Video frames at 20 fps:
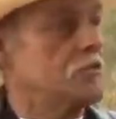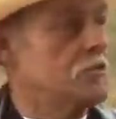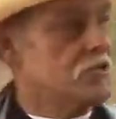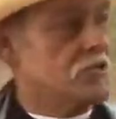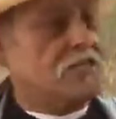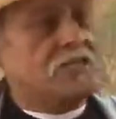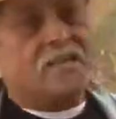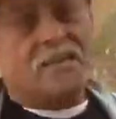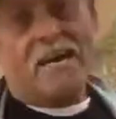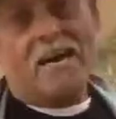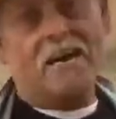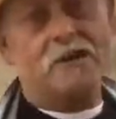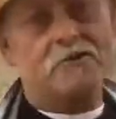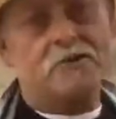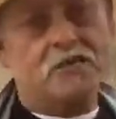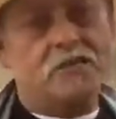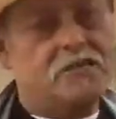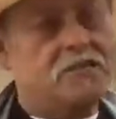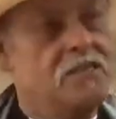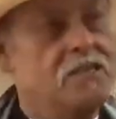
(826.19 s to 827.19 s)
you see the
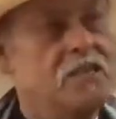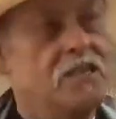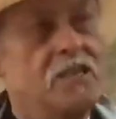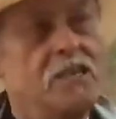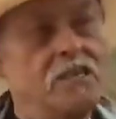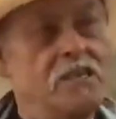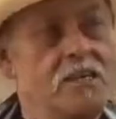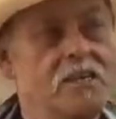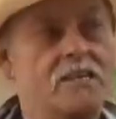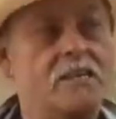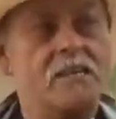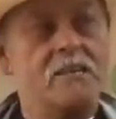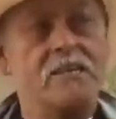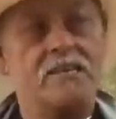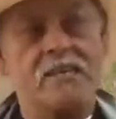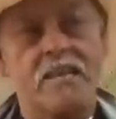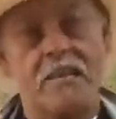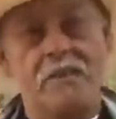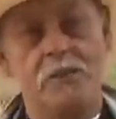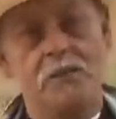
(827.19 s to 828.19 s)
housing and
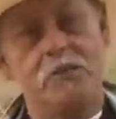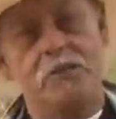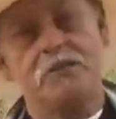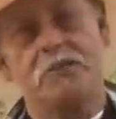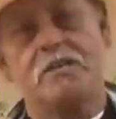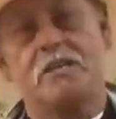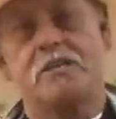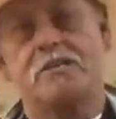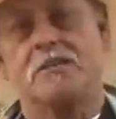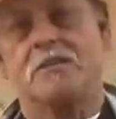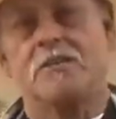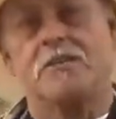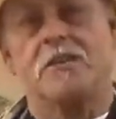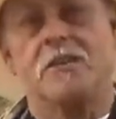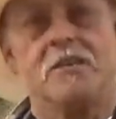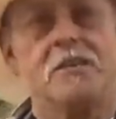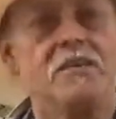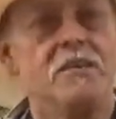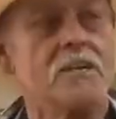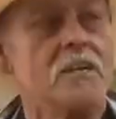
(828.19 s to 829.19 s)
that, that intersection
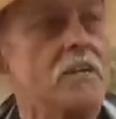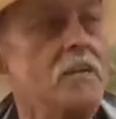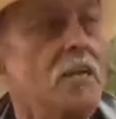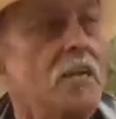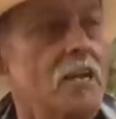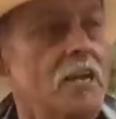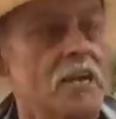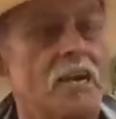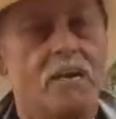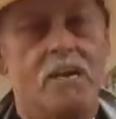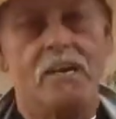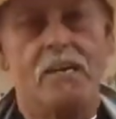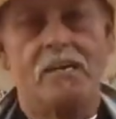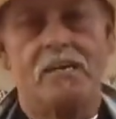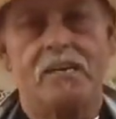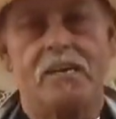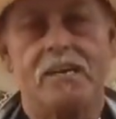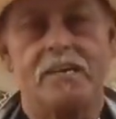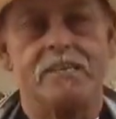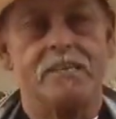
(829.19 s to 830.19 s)
there.
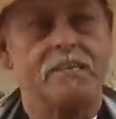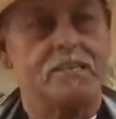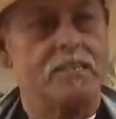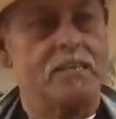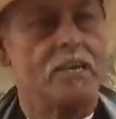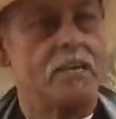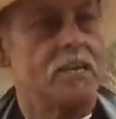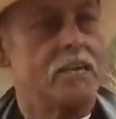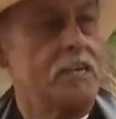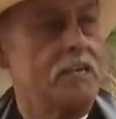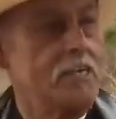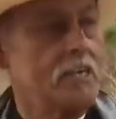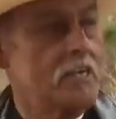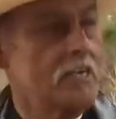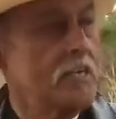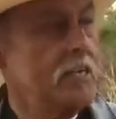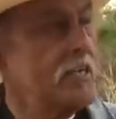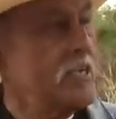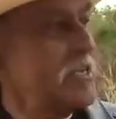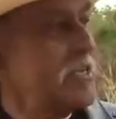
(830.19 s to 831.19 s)
Uh, and uh,
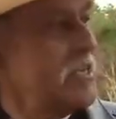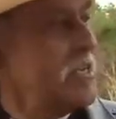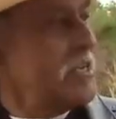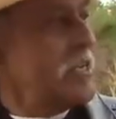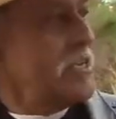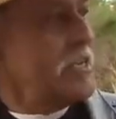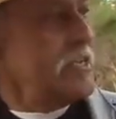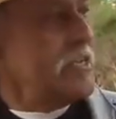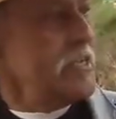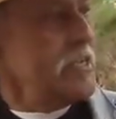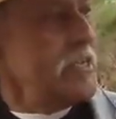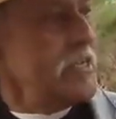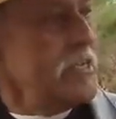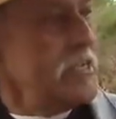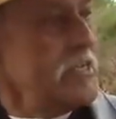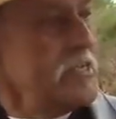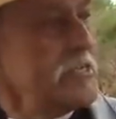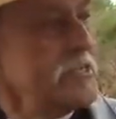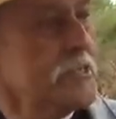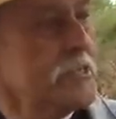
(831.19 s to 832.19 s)

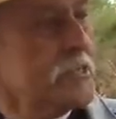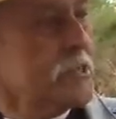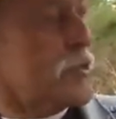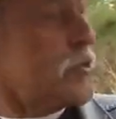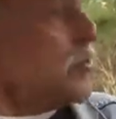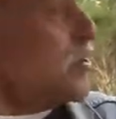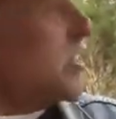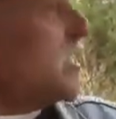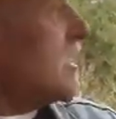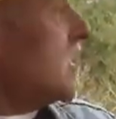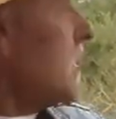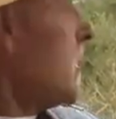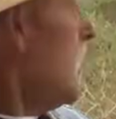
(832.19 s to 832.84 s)
this creek